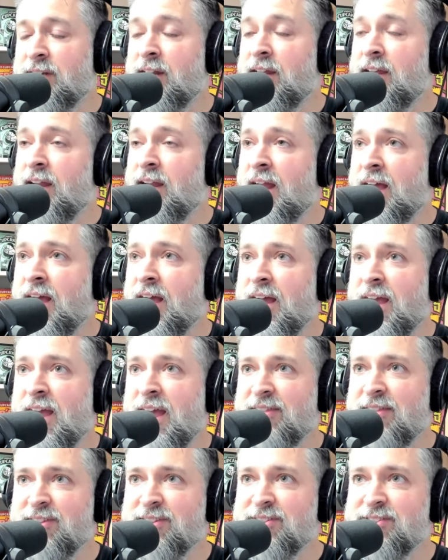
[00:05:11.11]
And I
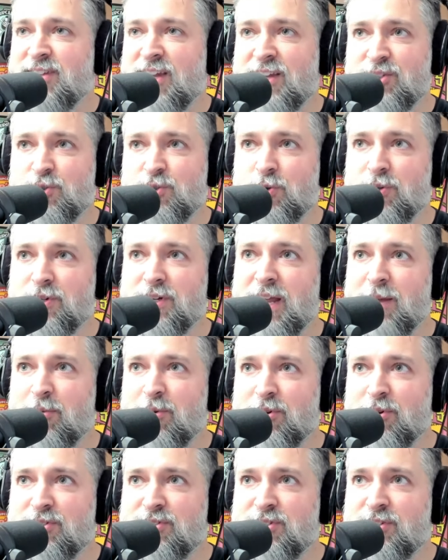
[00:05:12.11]
had these next door
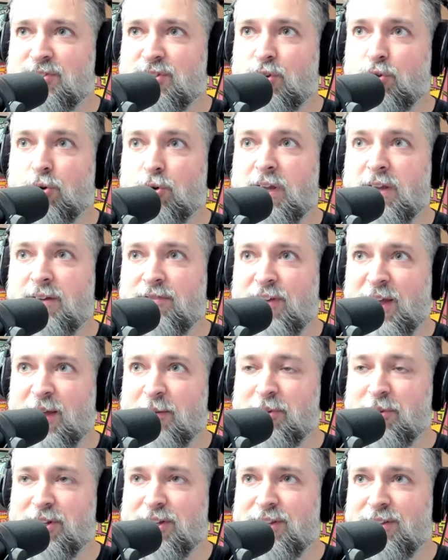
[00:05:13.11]
neighbors, this Greek
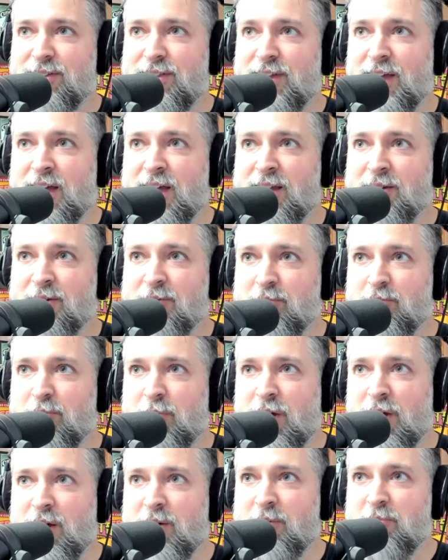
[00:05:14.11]
family that
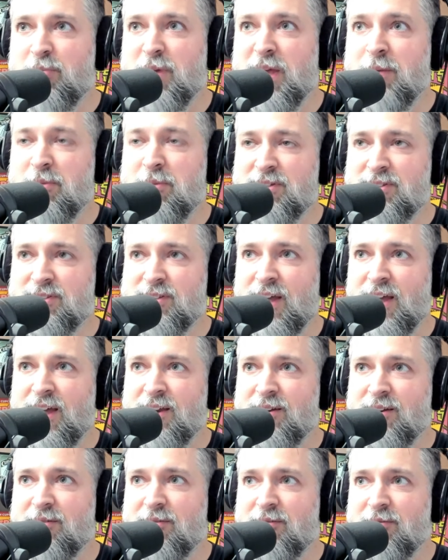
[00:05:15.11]
babysat
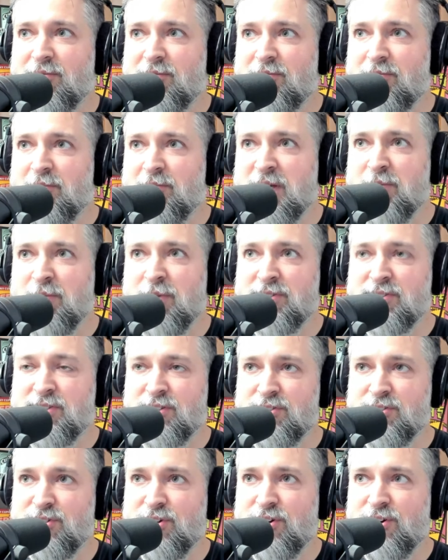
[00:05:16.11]
me and my
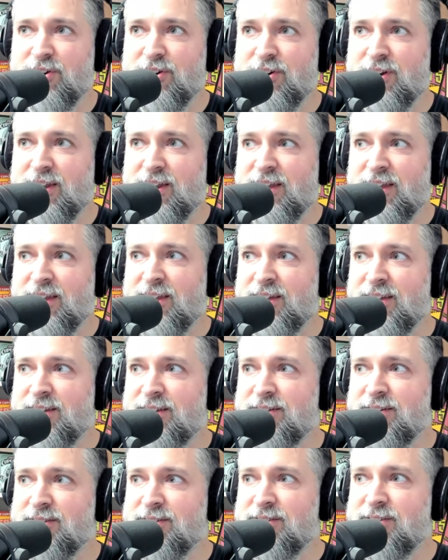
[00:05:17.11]
sister.
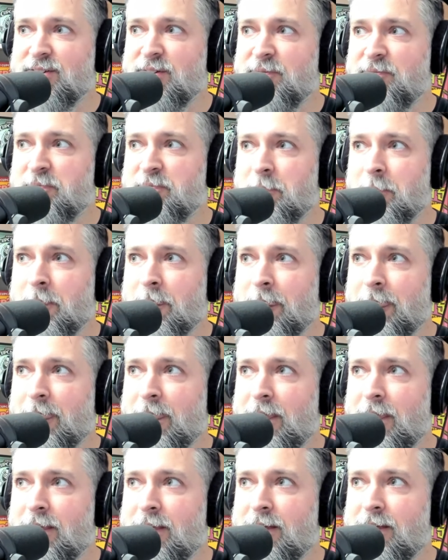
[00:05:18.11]
And
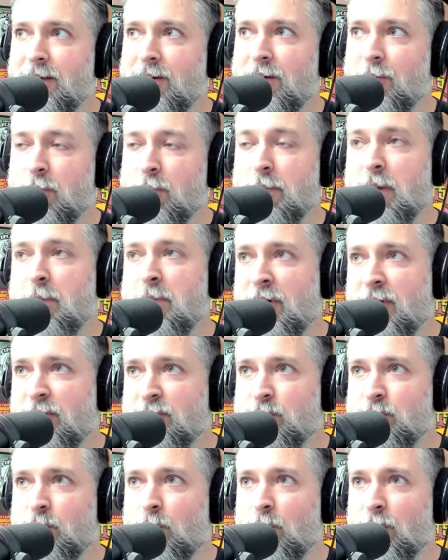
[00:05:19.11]
when my
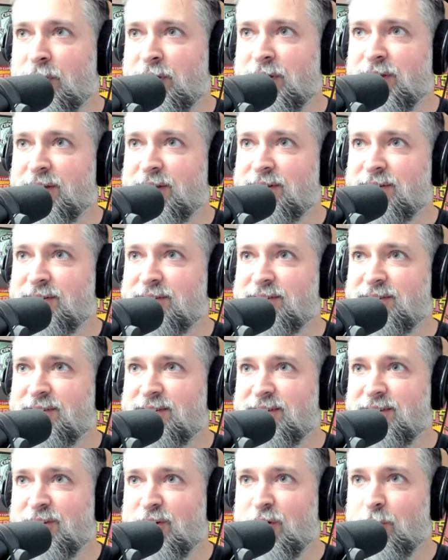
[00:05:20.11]
parents were working,
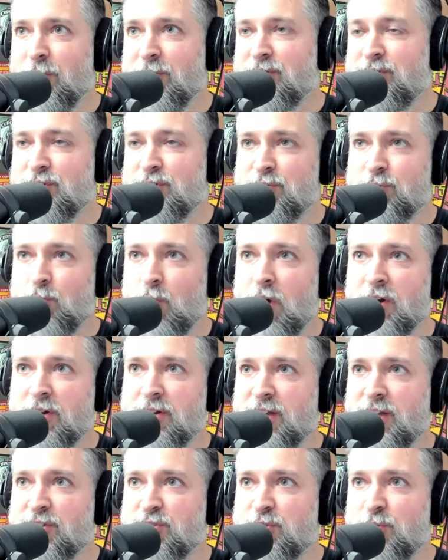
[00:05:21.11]
you know, we'd just walk
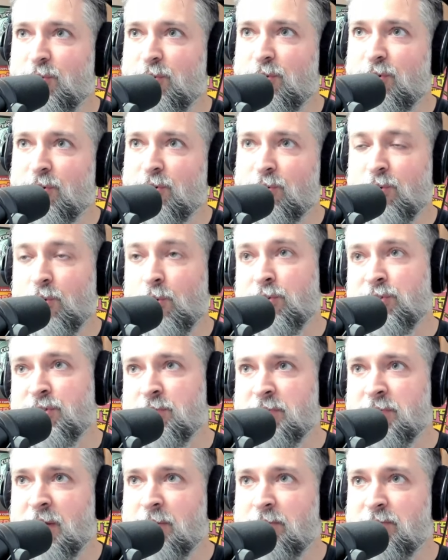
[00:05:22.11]
next door, or
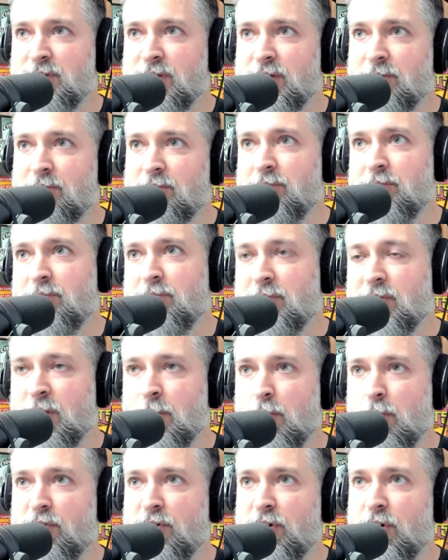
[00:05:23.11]
sometimes they'd
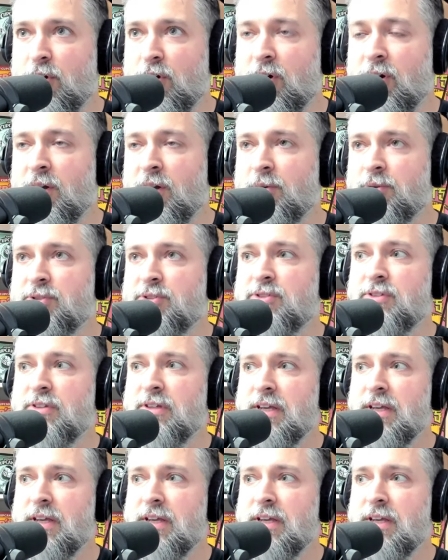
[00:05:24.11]
come over to our house.